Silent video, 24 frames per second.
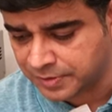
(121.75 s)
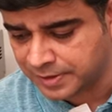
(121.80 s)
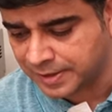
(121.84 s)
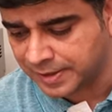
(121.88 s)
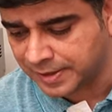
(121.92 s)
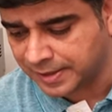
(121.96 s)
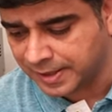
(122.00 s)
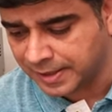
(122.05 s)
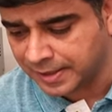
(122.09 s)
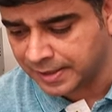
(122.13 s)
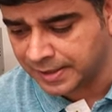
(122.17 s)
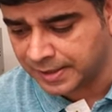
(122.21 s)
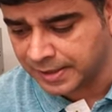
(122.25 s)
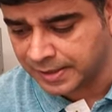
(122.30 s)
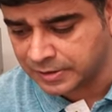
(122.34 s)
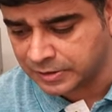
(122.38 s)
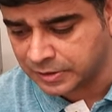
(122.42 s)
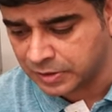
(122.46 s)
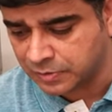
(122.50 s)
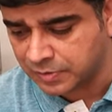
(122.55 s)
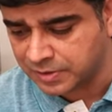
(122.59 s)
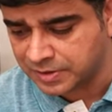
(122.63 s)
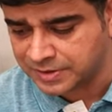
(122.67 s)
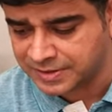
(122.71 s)
can get it as
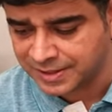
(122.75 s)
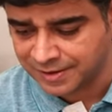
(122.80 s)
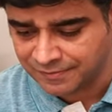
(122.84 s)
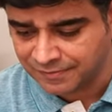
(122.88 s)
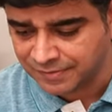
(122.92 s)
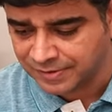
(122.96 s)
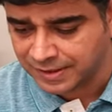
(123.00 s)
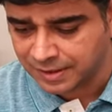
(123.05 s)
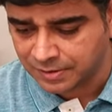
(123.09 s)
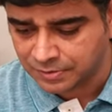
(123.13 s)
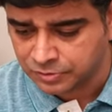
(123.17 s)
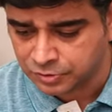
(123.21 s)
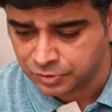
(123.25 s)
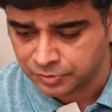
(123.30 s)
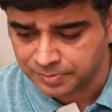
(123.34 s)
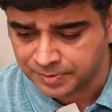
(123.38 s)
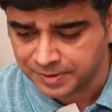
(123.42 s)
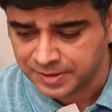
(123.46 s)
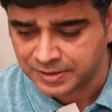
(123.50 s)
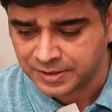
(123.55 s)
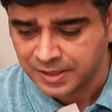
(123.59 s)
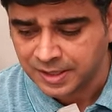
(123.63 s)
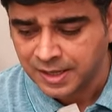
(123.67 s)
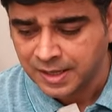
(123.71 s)
low as 7,000
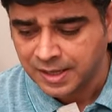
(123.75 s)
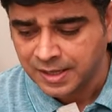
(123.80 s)
rupees.